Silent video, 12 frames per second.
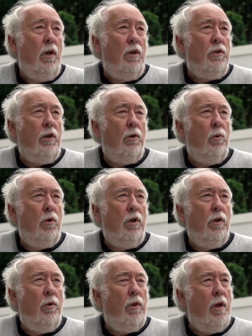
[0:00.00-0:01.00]
So
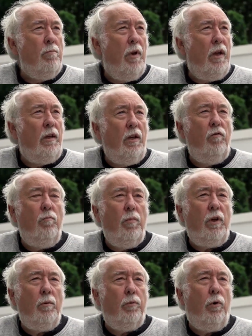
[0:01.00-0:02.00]
there may even
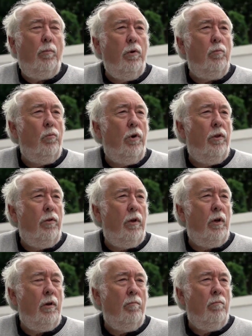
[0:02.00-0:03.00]
be a problem with
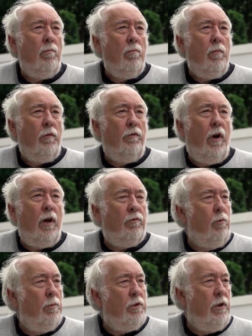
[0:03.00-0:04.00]
fire
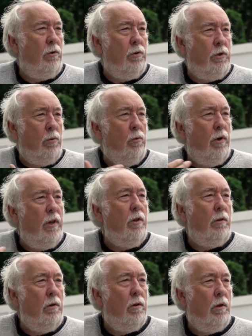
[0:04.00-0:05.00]
from materials that were
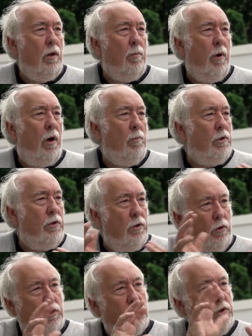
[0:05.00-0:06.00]
in the apartments,
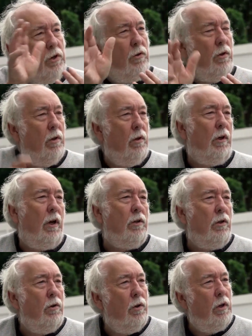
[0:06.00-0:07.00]
not just on
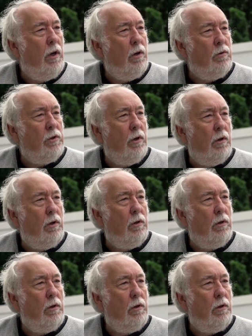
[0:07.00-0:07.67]
cladding on the outside.